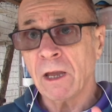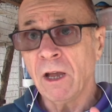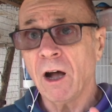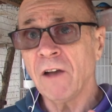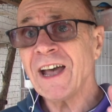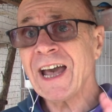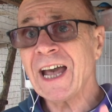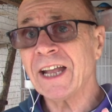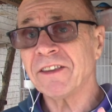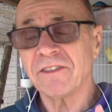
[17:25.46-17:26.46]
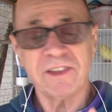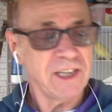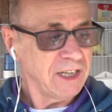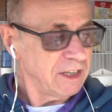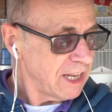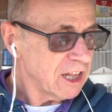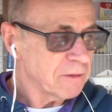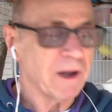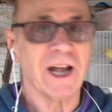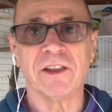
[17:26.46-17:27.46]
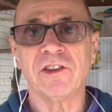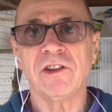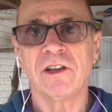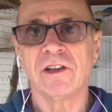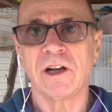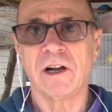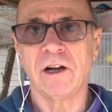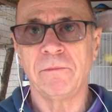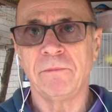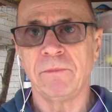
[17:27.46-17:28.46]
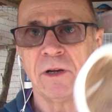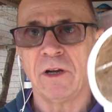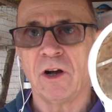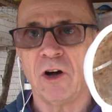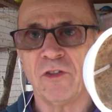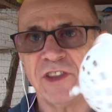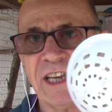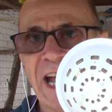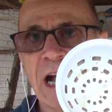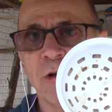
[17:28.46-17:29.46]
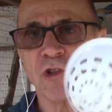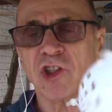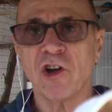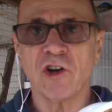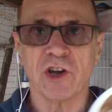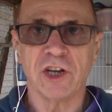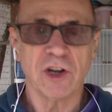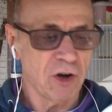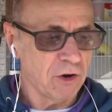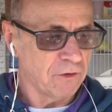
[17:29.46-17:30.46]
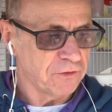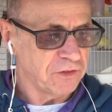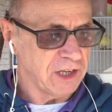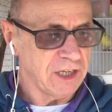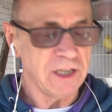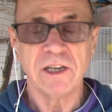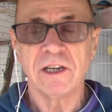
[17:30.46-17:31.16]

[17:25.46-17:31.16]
I've had the nest pan on the outside of the